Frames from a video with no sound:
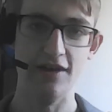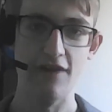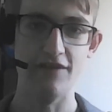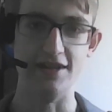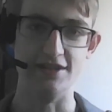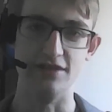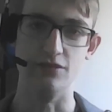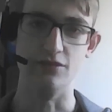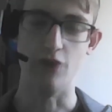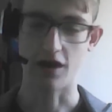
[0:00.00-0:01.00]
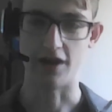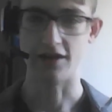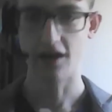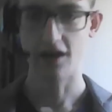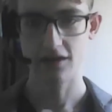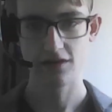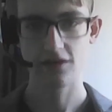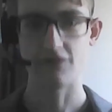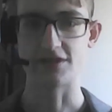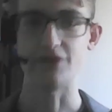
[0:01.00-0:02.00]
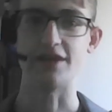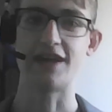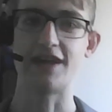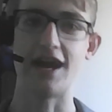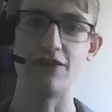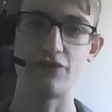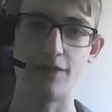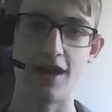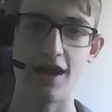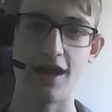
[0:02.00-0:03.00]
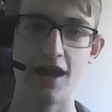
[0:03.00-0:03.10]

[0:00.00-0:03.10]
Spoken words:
that listed the work I'd done, the skills I'd gained from it,